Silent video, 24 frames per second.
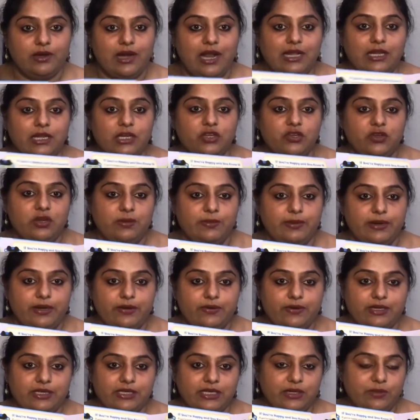rather she'll be
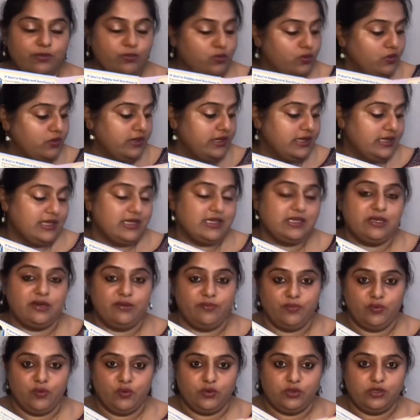interested more in this
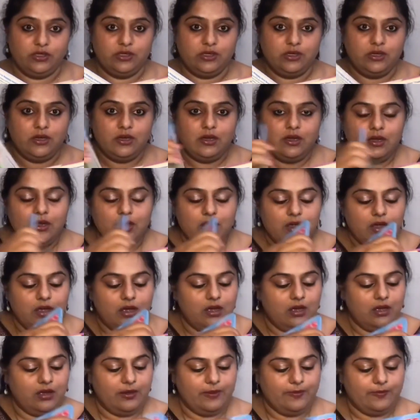remote.
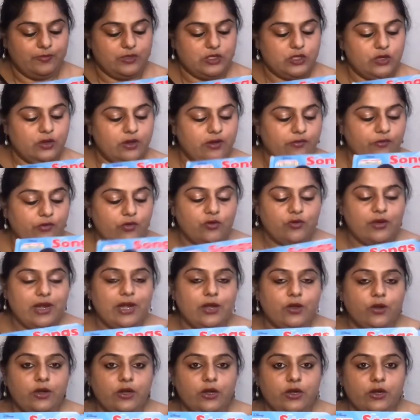So if you
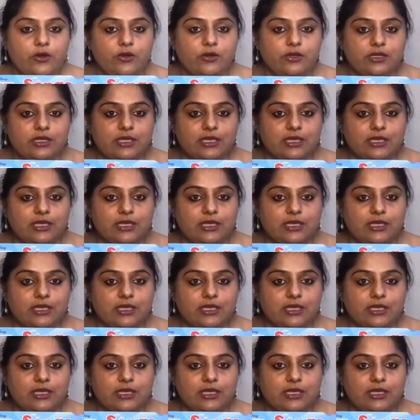try to introduce